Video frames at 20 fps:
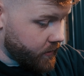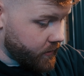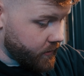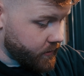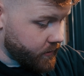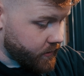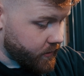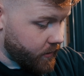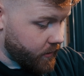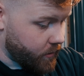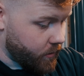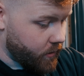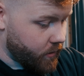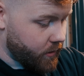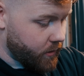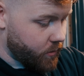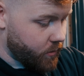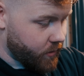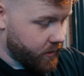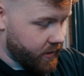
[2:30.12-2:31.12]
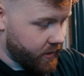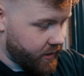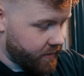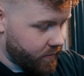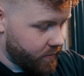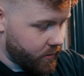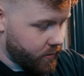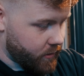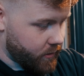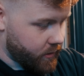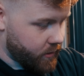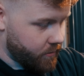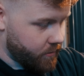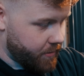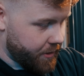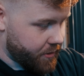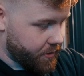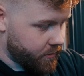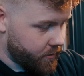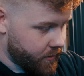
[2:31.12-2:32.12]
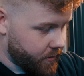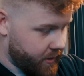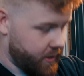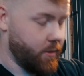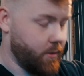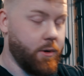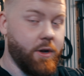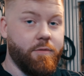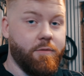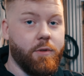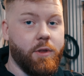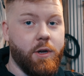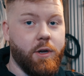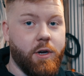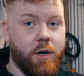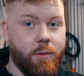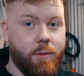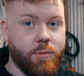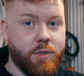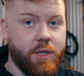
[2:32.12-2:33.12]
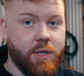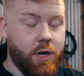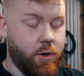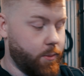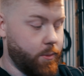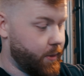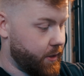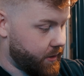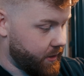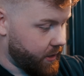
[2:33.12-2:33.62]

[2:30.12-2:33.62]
so we can have a look better on how everything comes down. But